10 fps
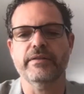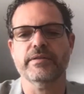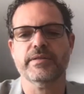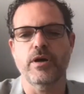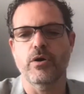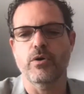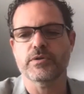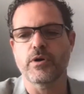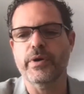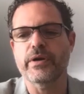So
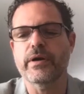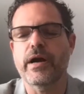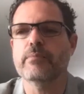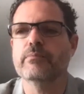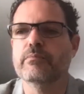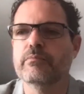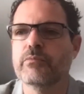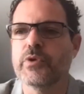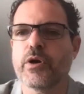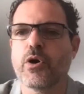we're
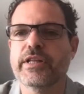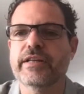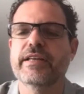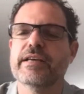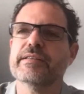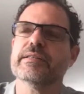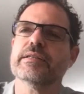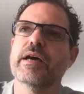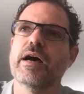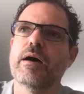recording
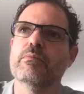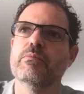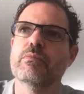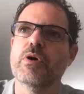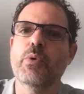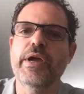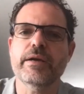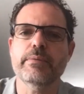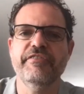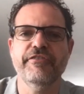this a
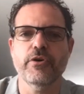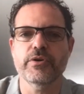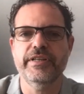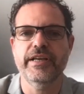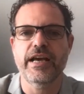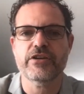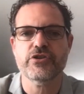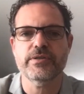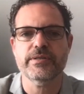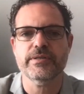week before the
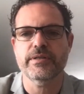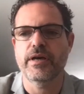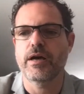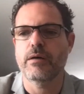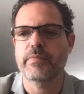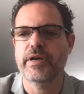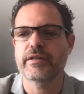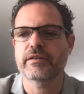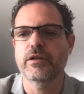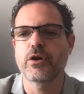elections.
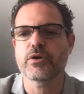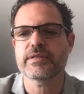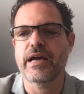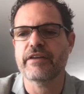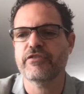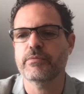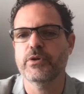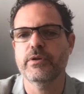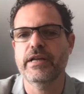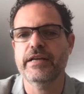It looks like from
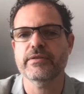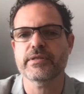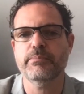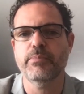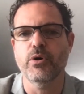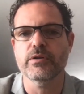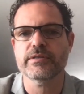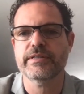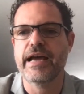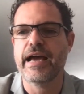the latest
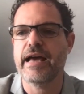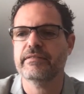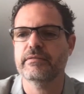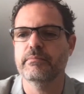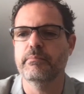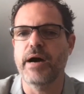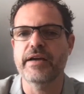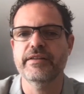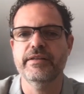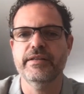polls that
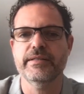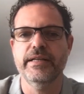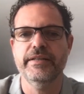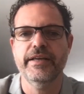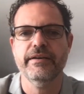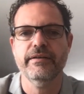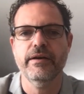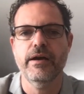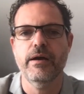Biden is leading.